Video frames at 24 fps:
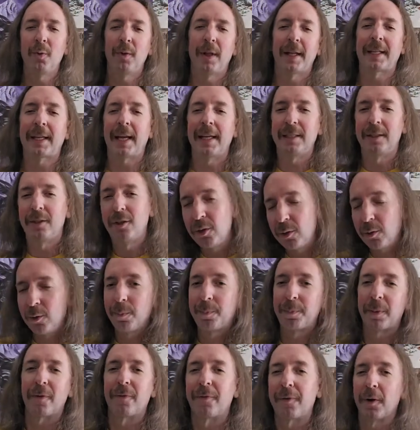like, I do
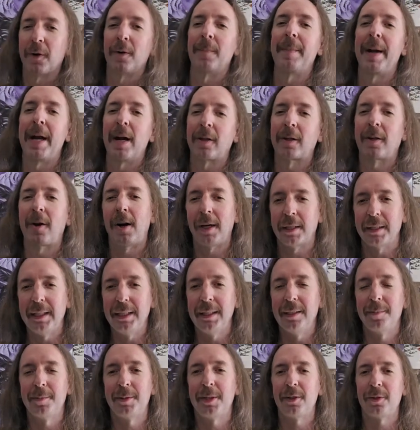prefer Mare
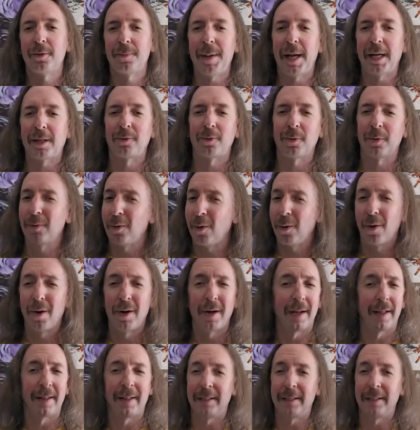Cognitum to Spectral Lore.